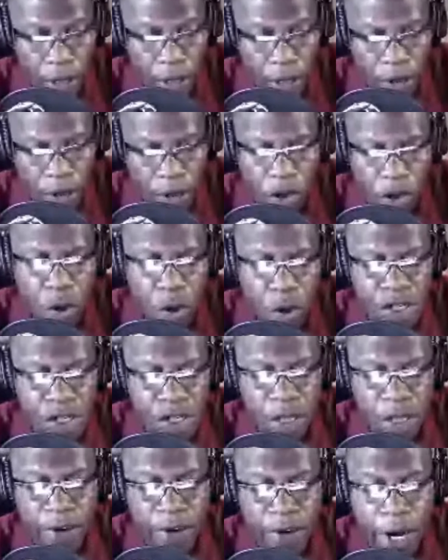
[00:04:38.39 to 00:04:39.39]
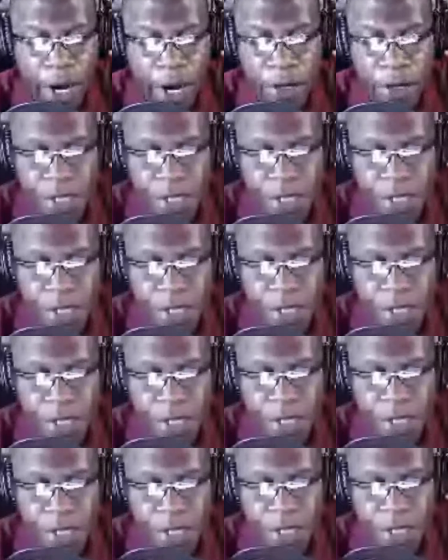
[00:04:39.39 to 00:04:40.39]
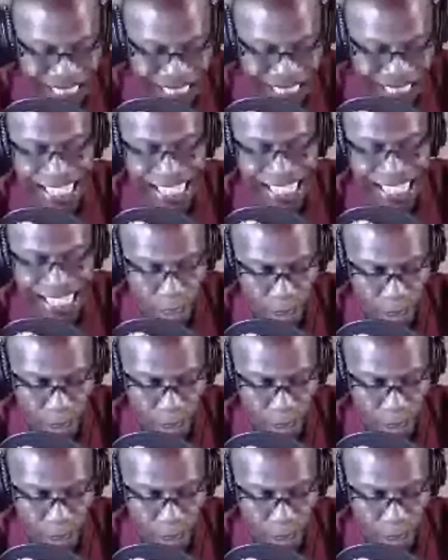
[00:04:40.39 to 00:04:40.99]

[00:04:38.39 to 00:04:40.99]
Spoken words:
the question of Harris's Blackness